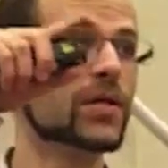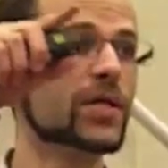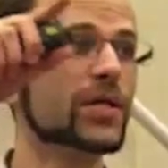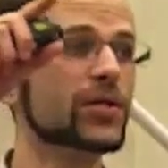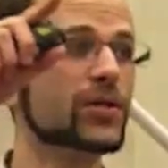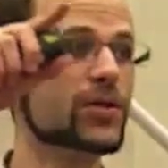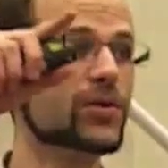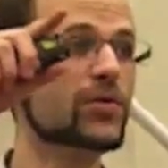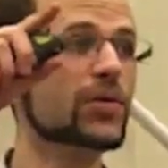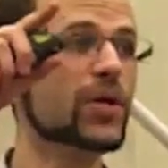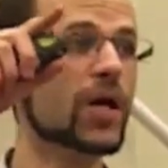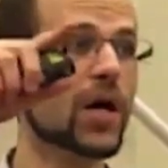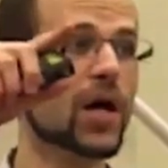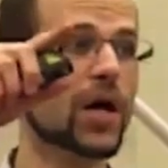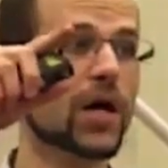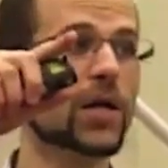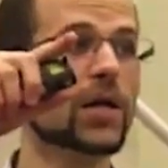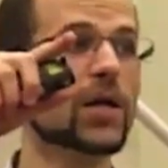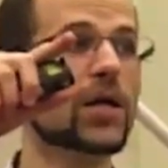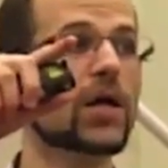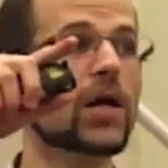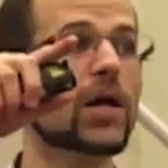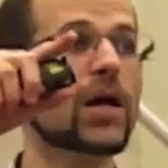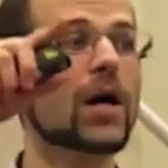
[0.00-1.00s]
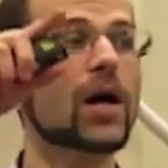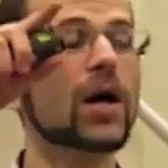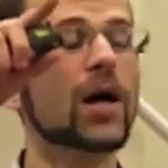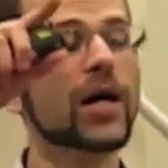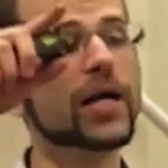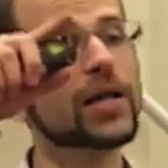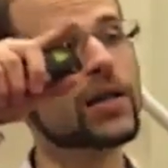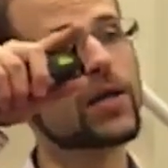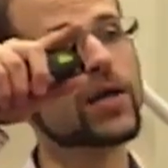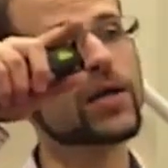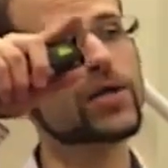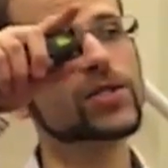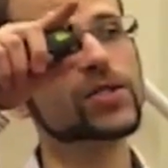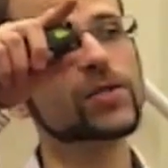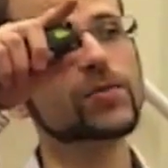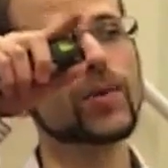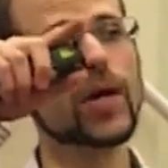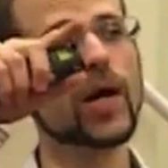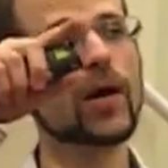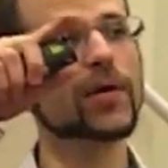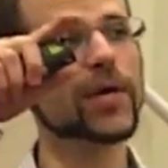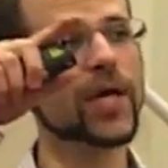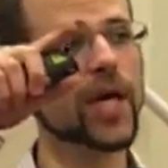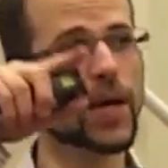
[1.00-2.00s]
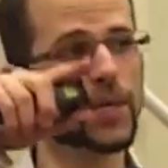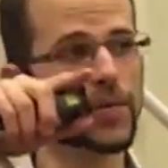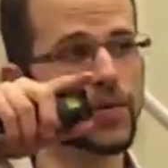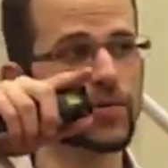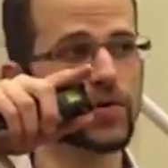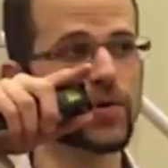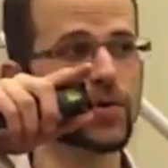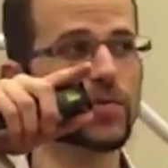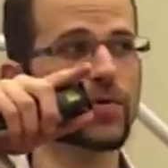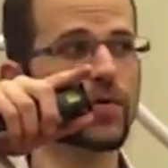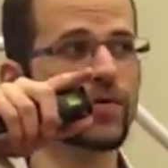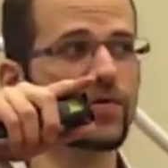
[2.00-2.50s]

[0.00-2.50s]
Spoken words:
They do not. I lost a biochemistry